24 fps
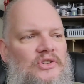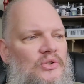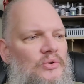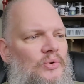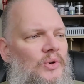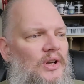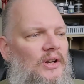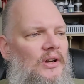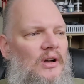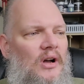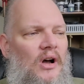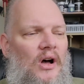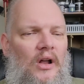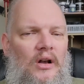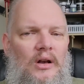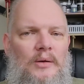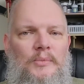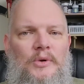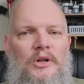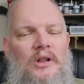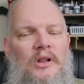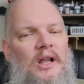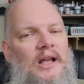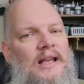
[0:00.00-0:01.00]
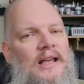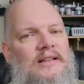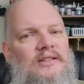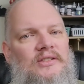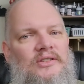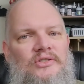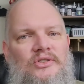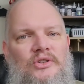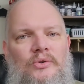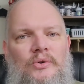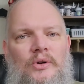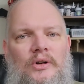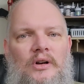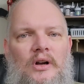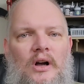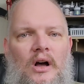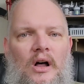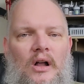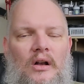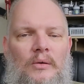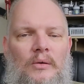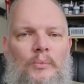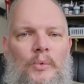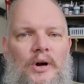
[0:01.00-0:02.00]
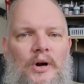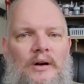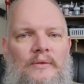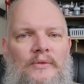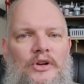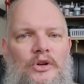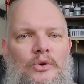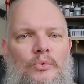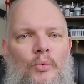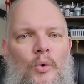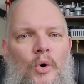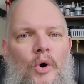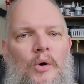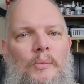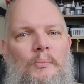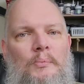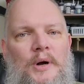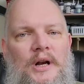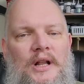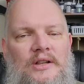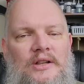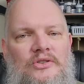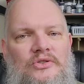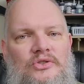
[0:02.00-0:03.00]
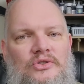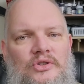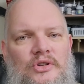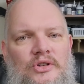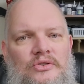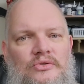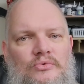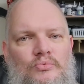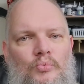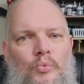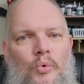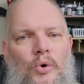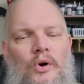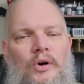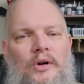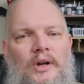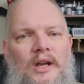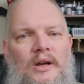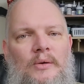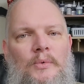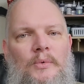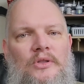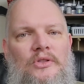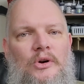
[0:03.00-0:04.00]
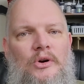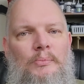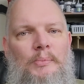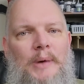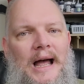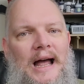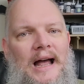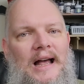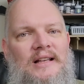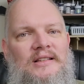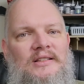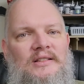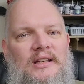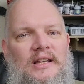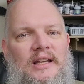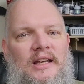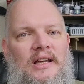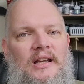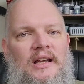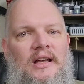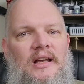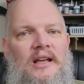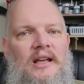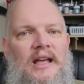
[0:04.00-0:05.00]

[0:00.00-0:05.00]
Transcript: You can call them glazes, you can call them whatever you want, but it's just working with opacity